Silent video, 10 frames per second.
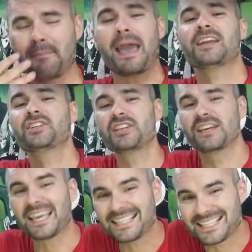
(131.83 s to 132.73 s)
imagine you
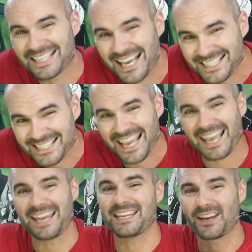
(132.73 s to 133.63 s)
get to test
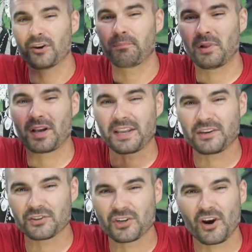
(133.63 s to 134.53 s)
day and you go to plug in
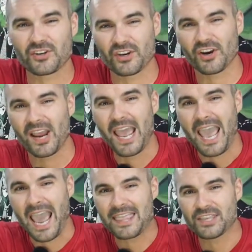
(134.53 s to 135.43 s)
your charger
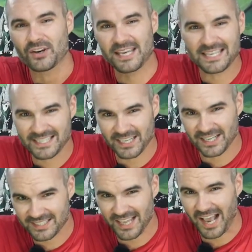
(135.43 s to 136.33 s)
and there isn't
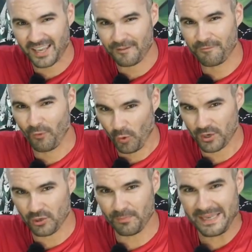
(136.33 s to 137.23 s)
a socket for
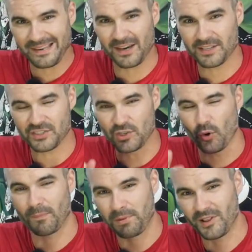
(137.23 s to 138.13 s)
you because
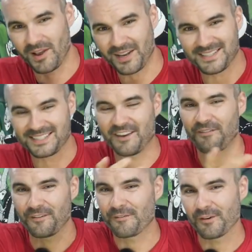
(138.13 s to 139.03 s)
your plug is
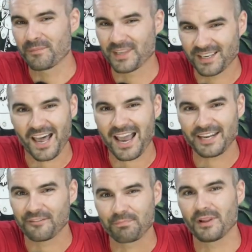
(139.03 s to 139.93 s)
different from the
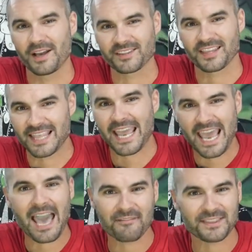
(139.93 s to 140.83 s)
kind of plug that they
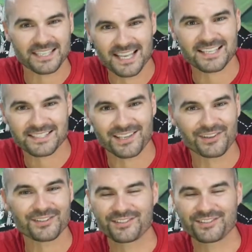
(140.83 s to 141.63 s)
have at the test center.